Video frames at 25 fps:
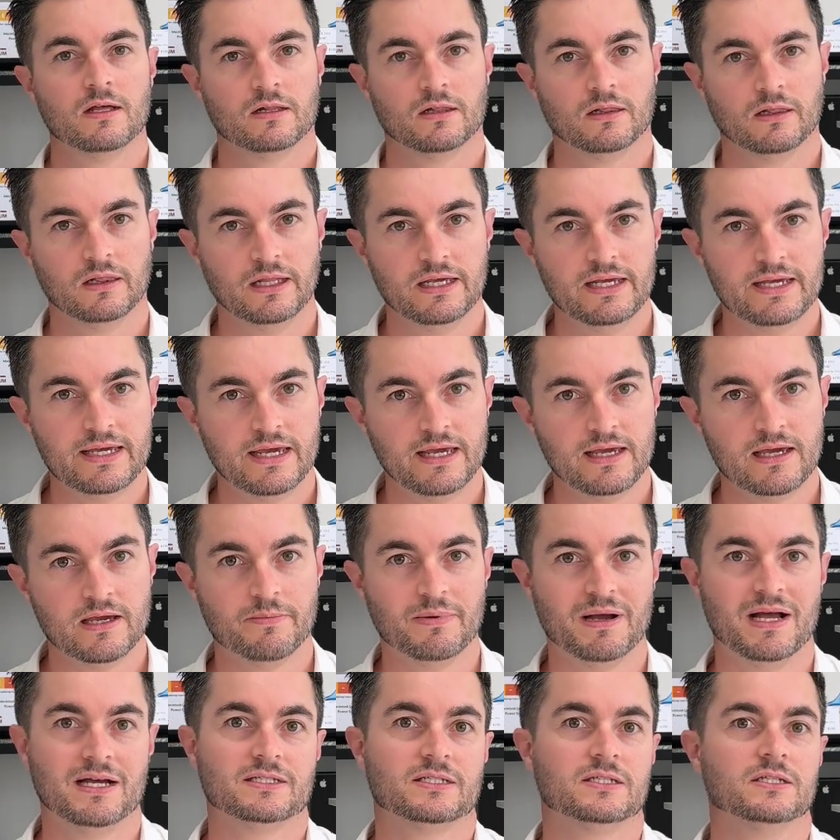Leaky
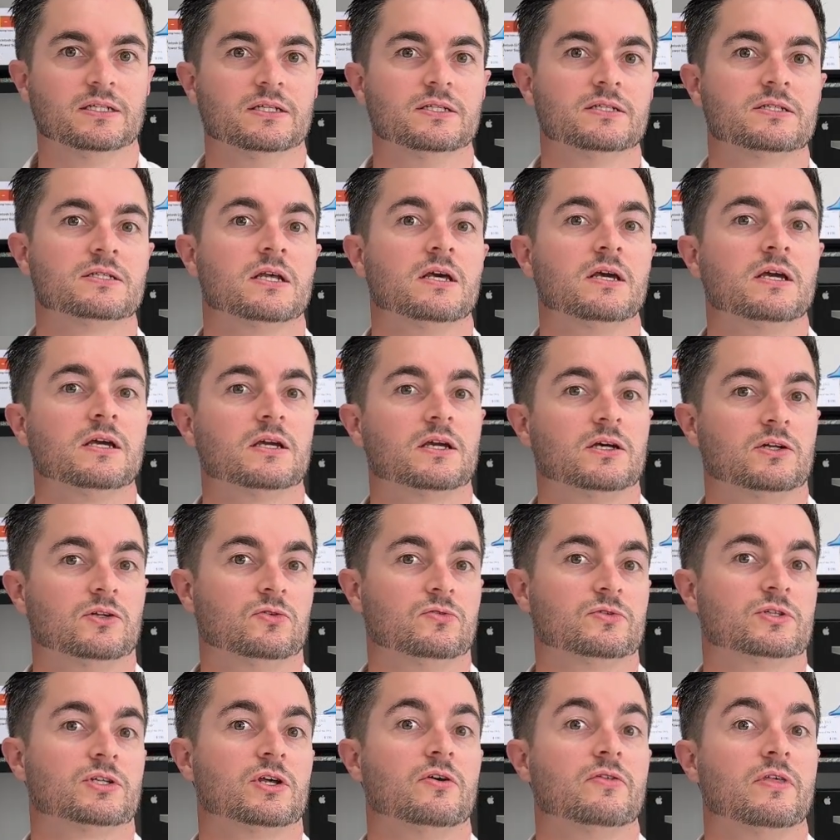capacitors can
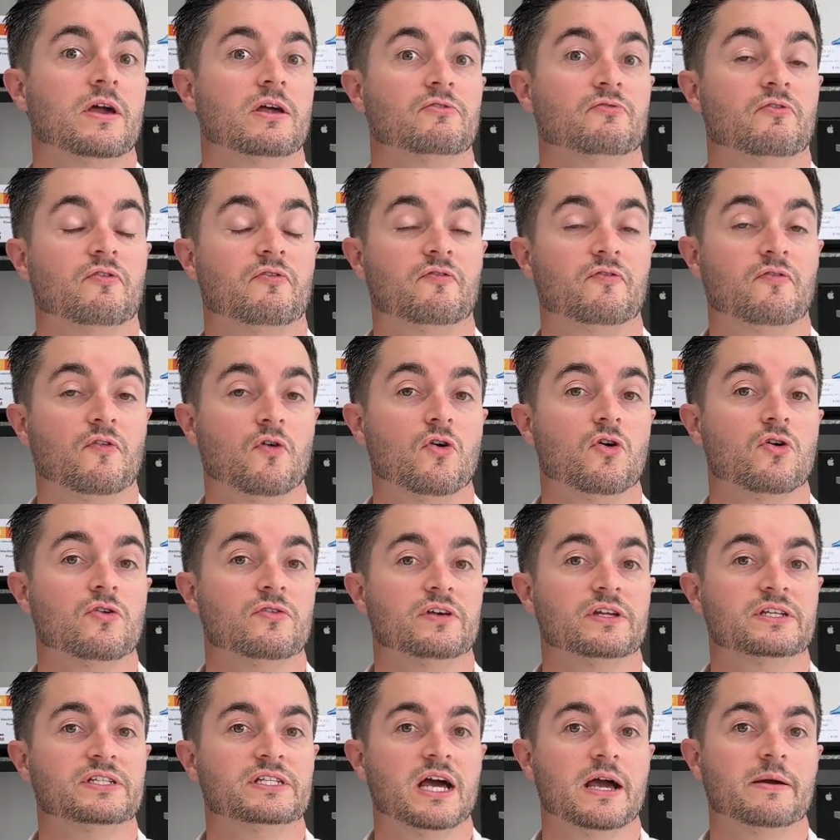also then
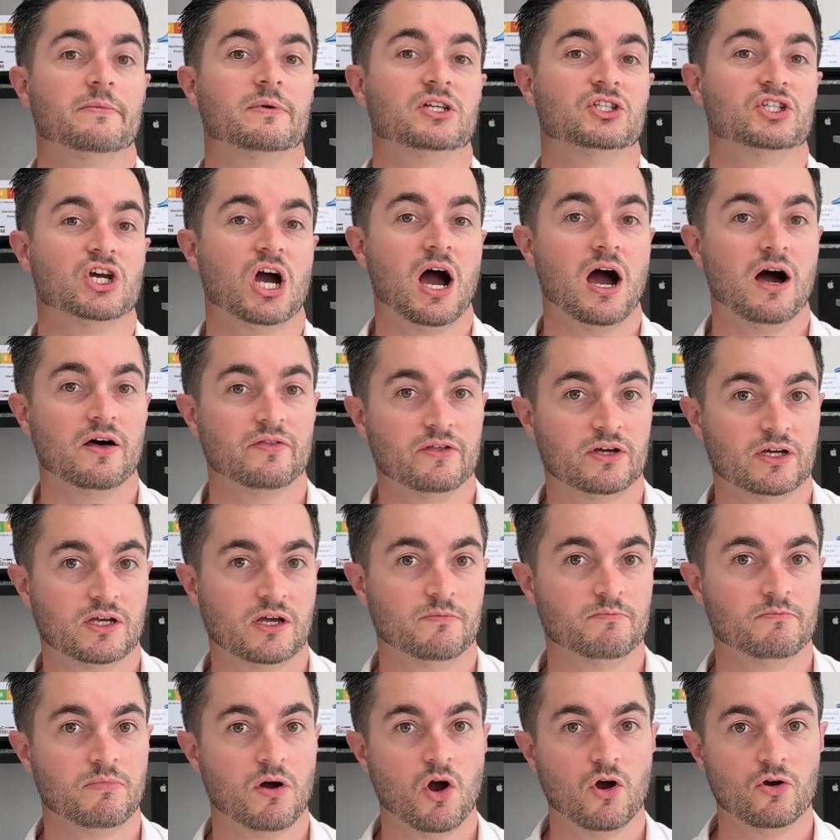further damage other
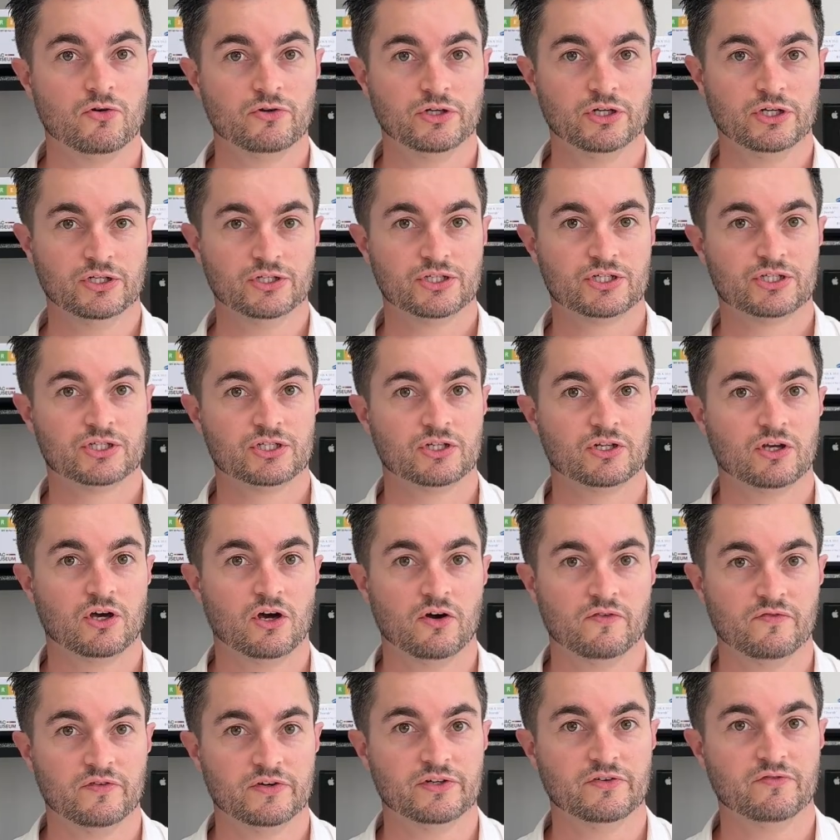components
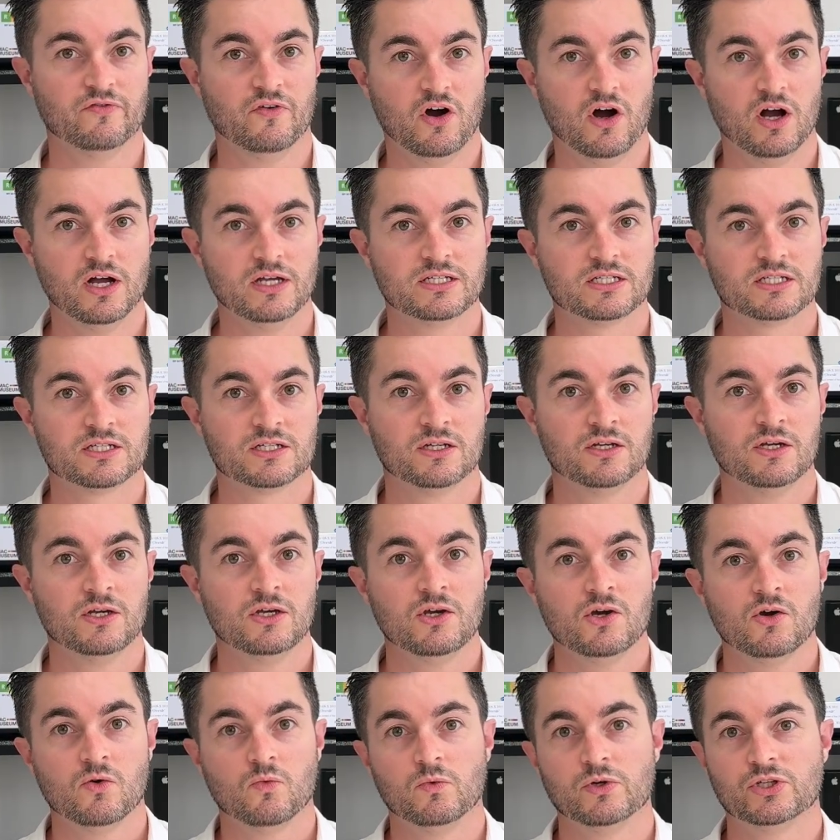of a device,
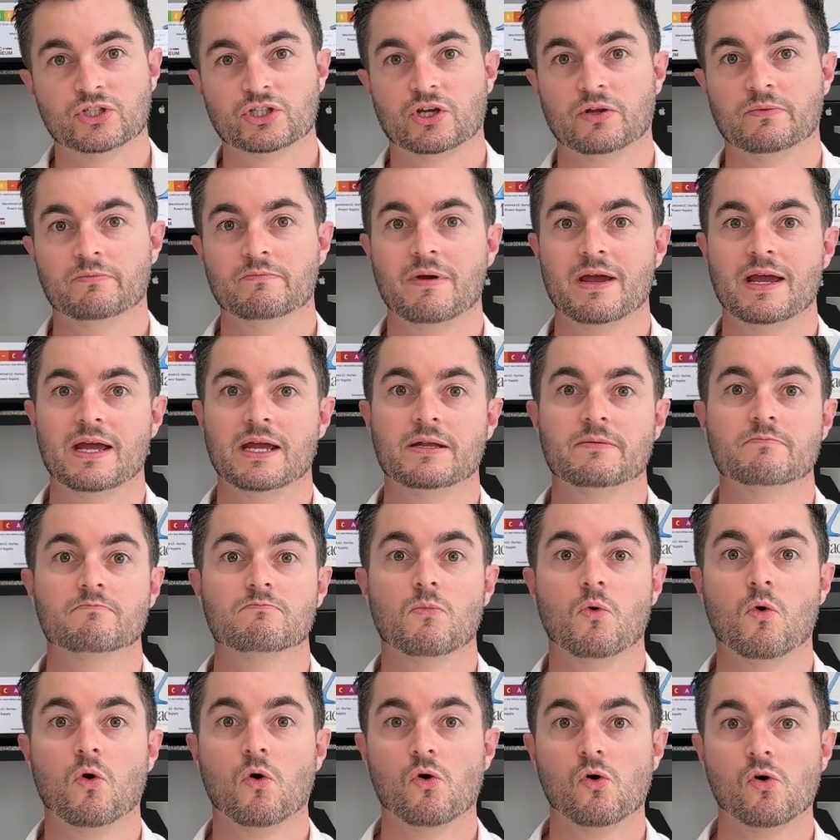which can mean
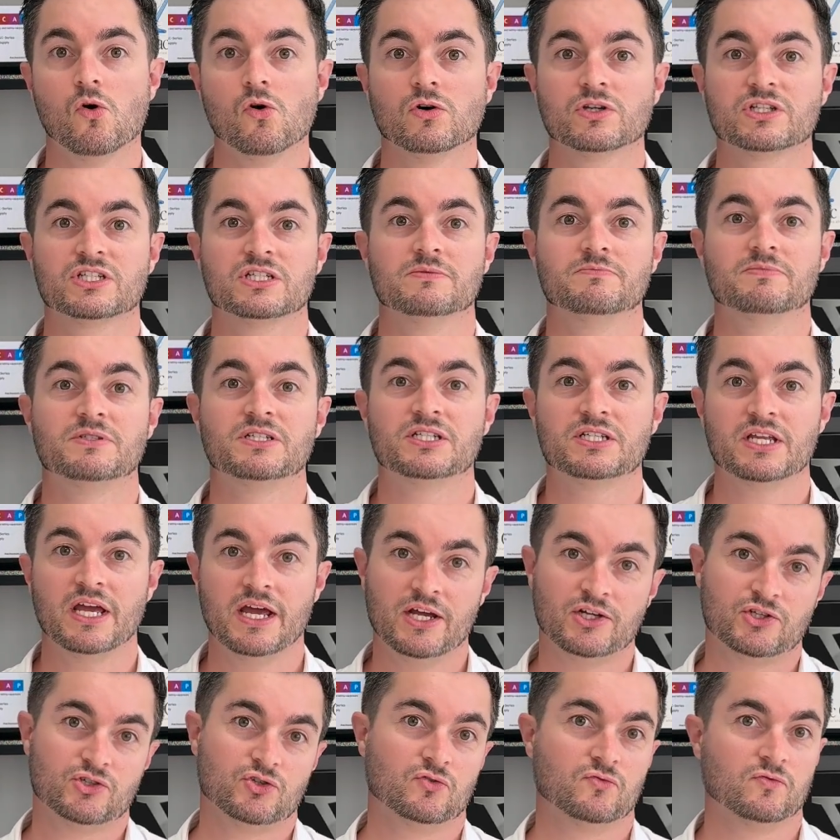more
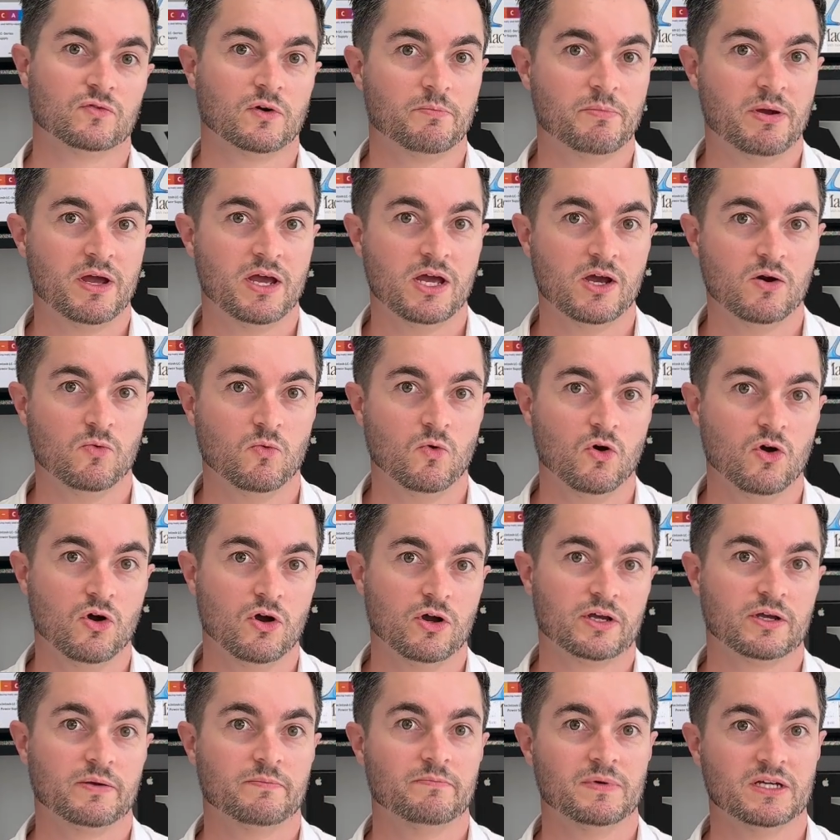substantial repair
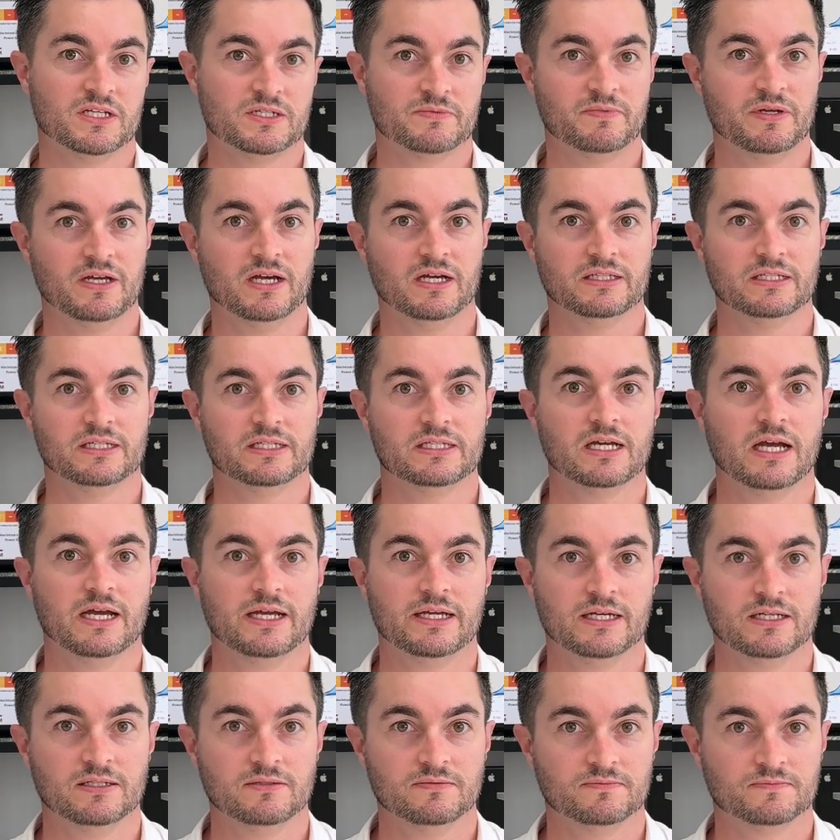work must be
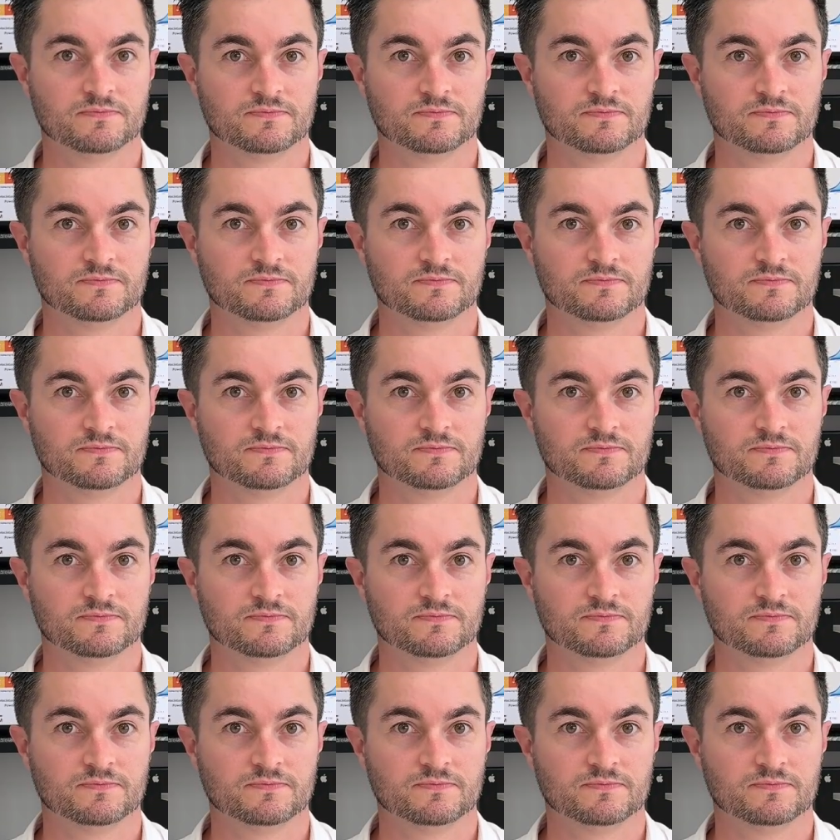undertaken.